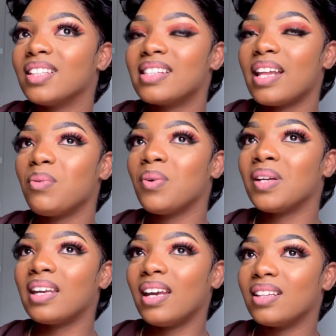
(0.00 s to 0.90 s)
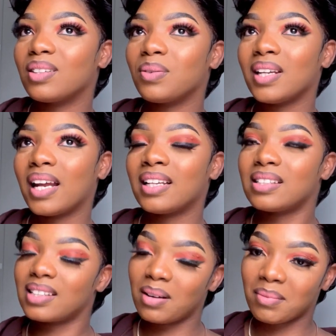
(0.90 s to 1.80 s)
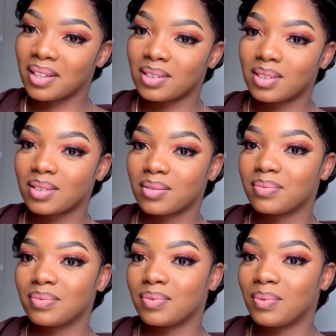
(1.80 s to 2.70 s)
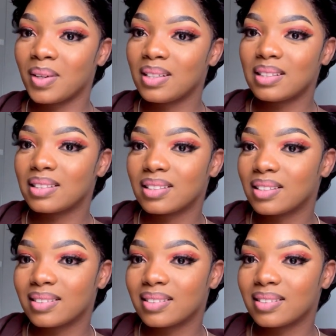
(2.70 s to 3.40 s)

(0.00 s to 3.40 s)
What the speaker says: then we were kids, we didn't understand much, we didn't